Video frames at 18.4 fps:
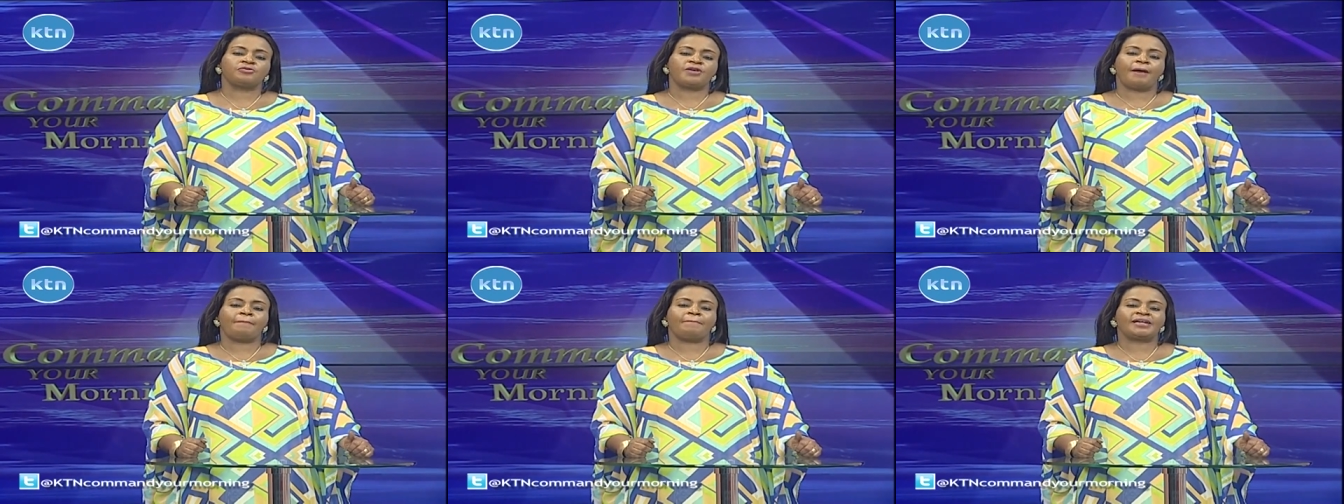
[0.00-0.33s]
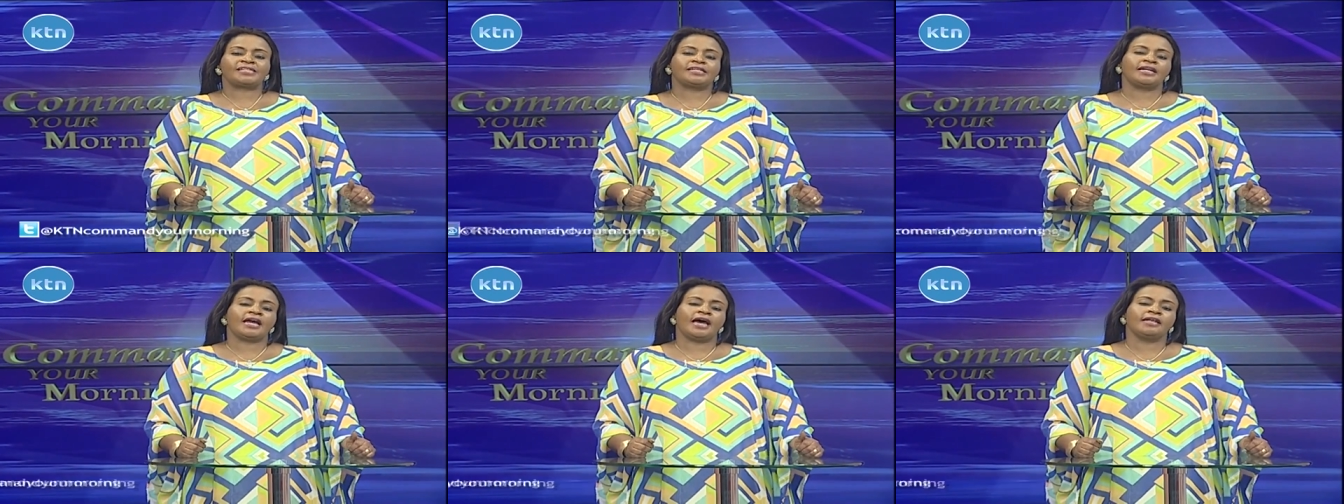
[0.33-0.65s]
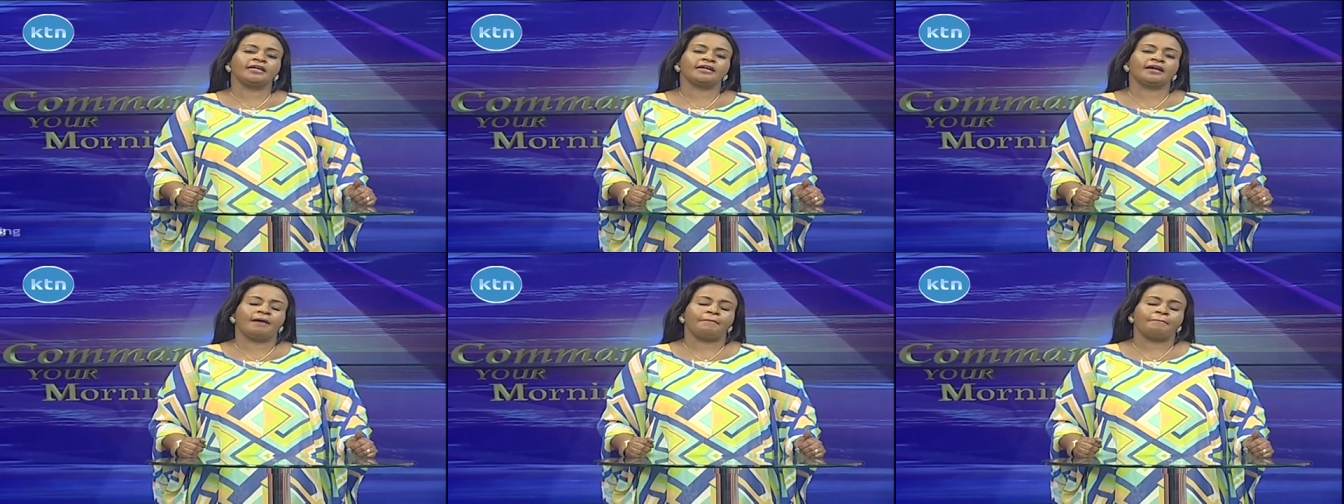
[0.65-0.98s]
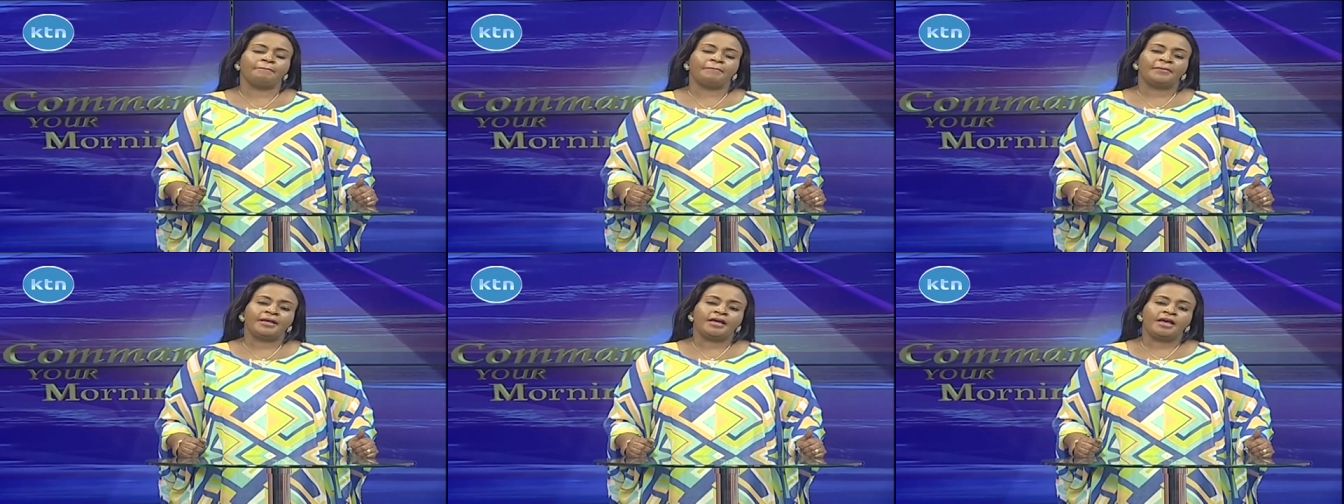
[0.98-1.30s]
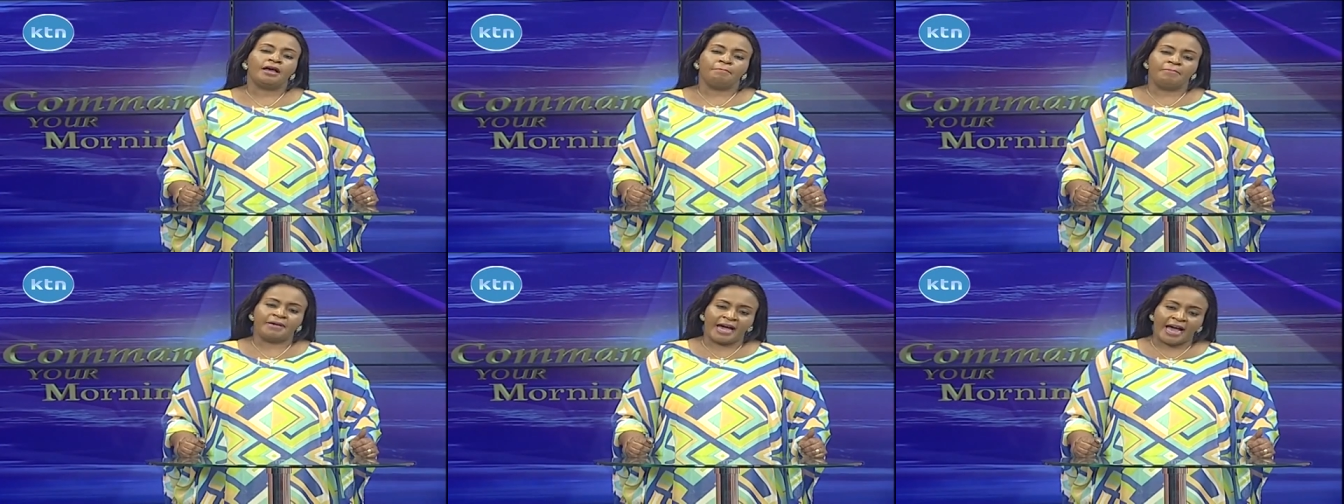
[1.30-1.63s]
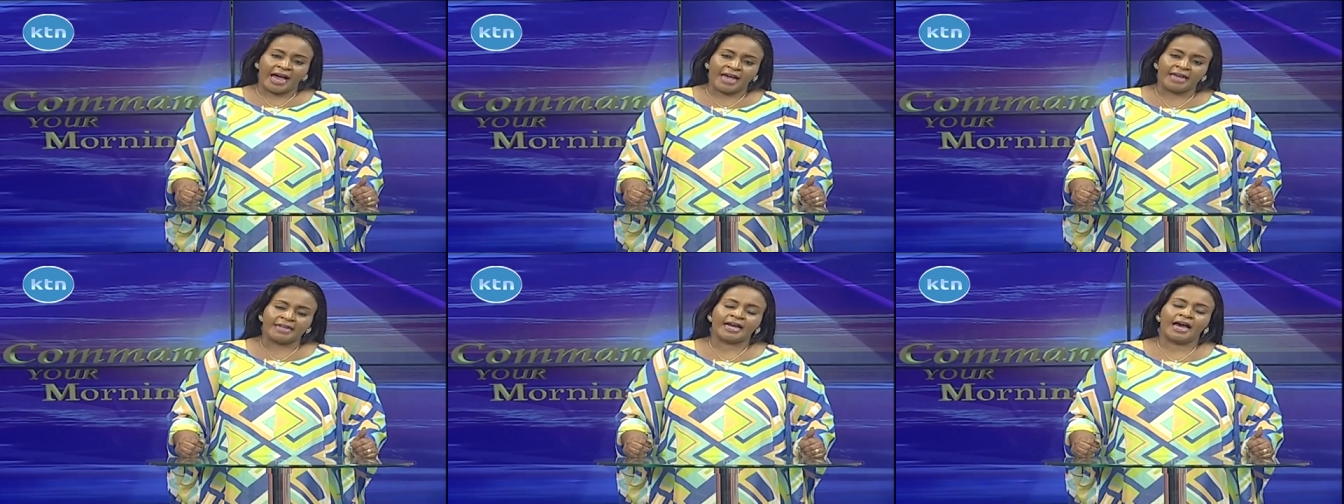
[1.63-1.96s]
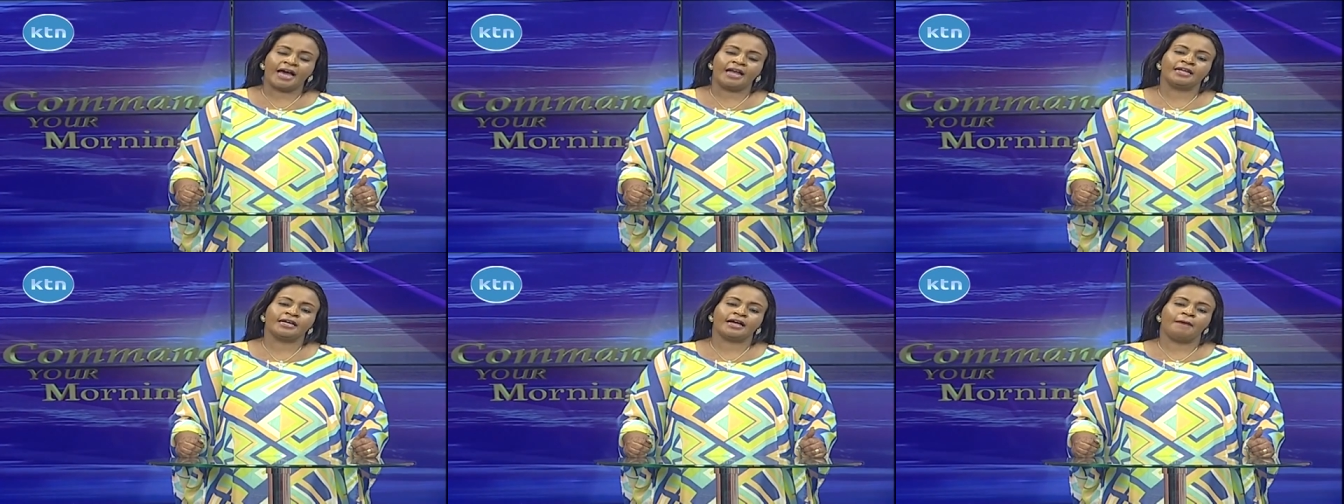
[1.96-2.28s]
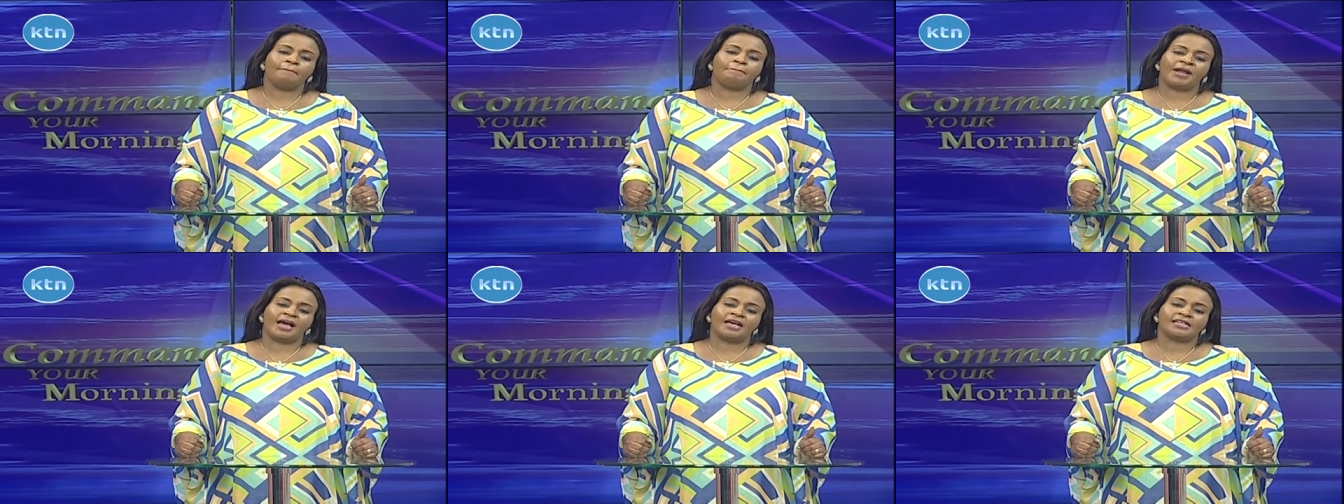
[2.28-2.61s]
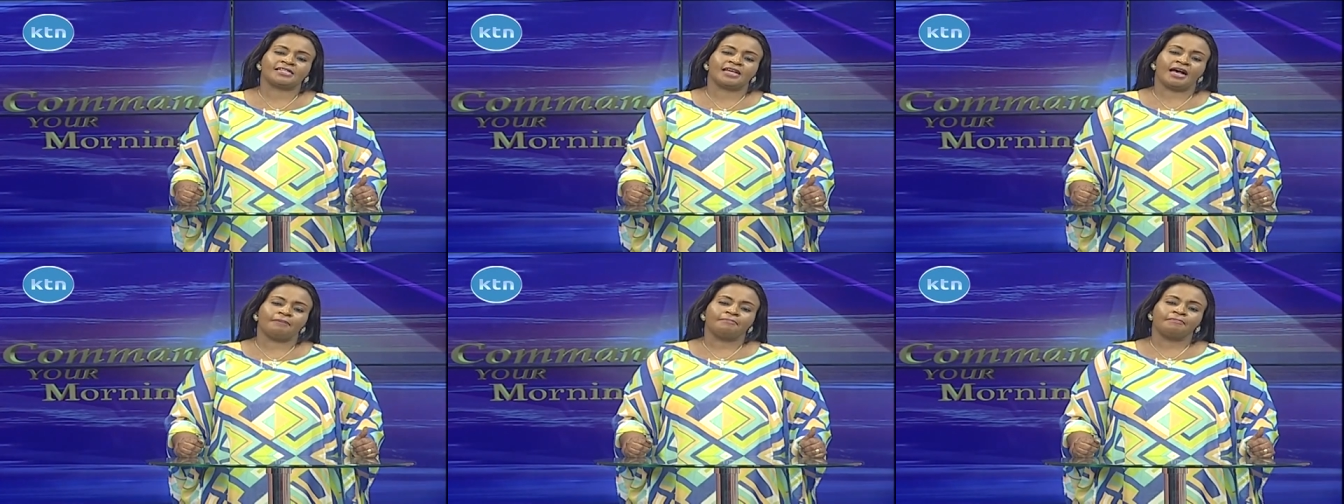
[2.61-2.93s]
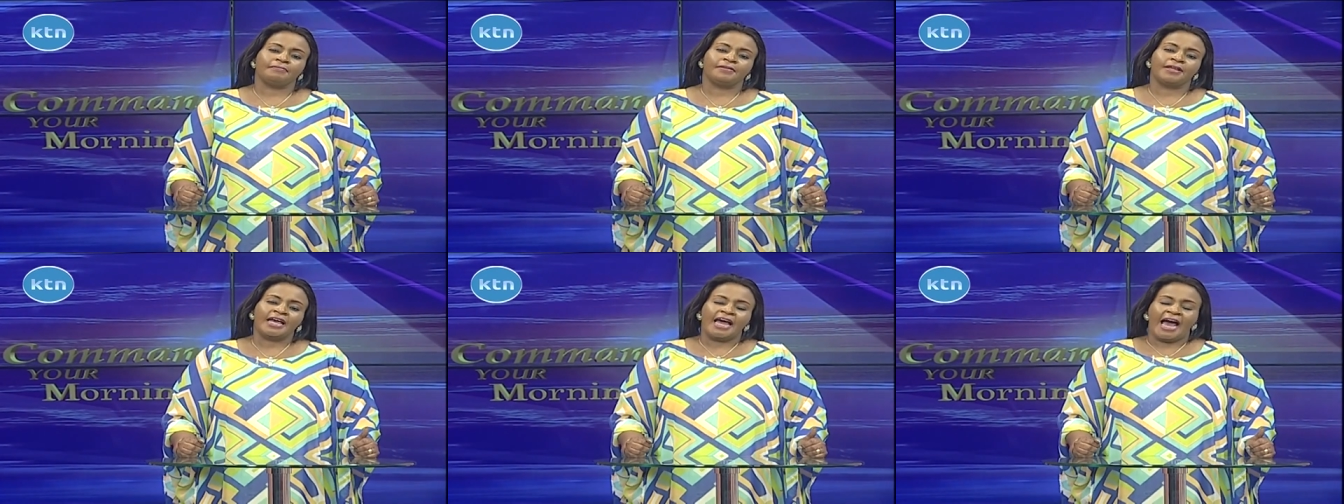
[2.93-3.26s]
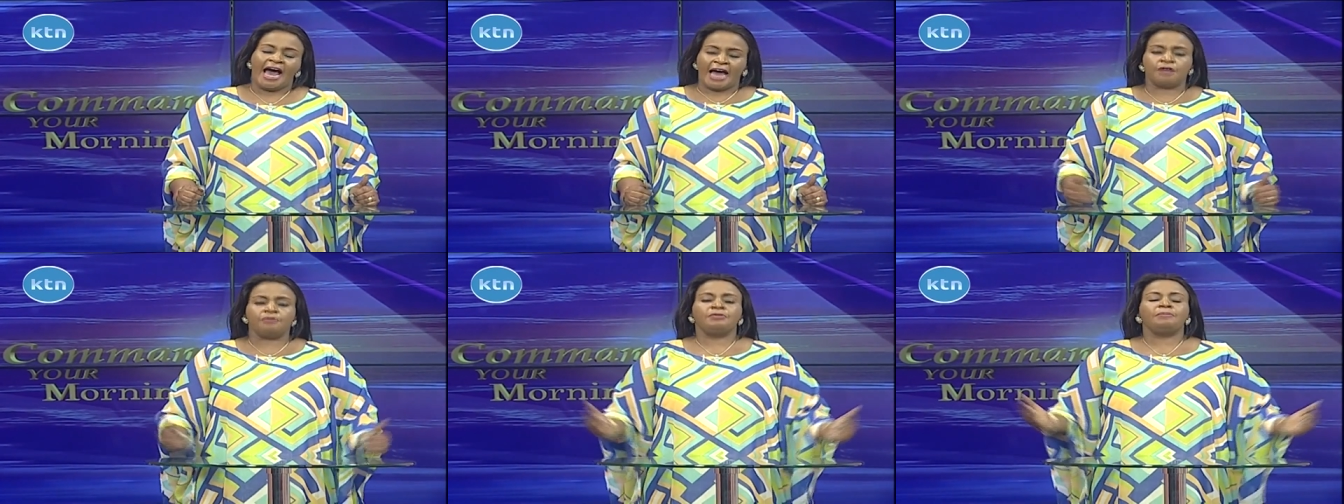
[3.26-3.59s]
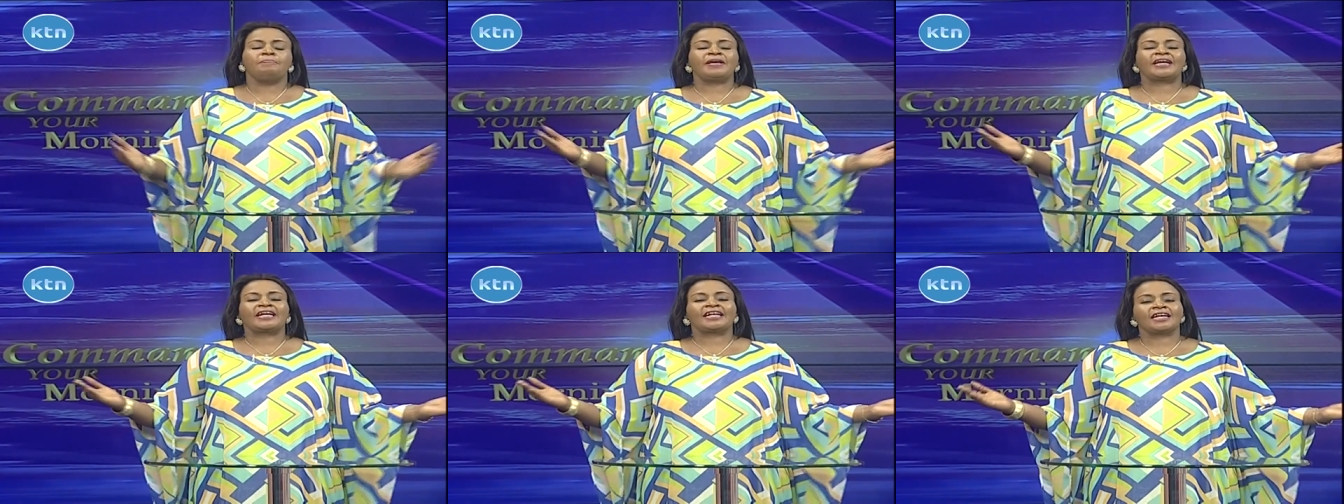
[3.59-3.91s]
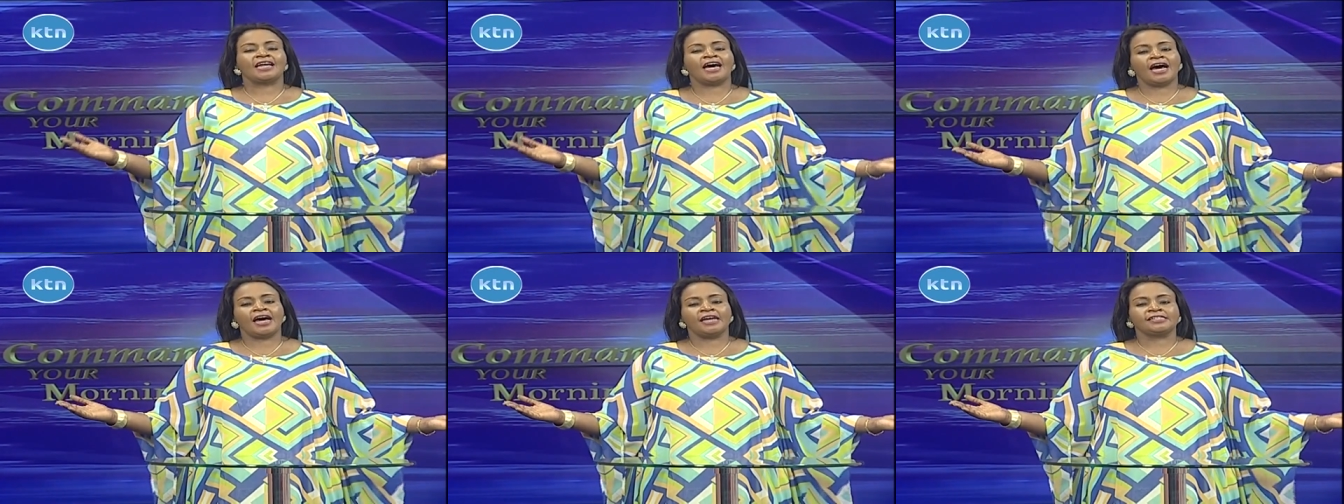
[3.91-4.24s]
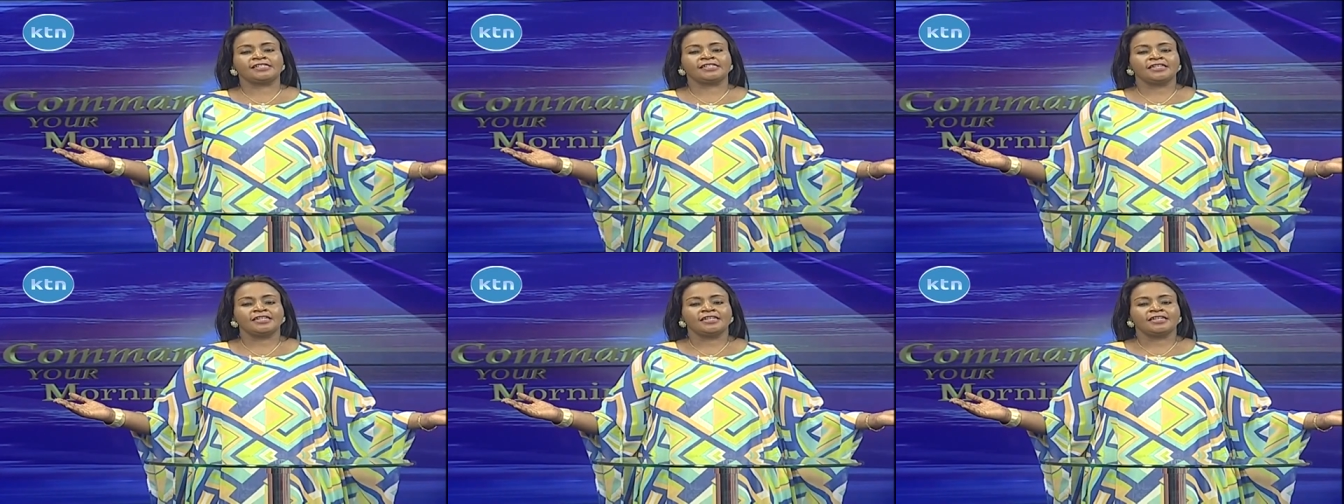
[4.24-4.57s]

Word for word: We are based in Allingham, behind Allingham Plaza, and we'll be glad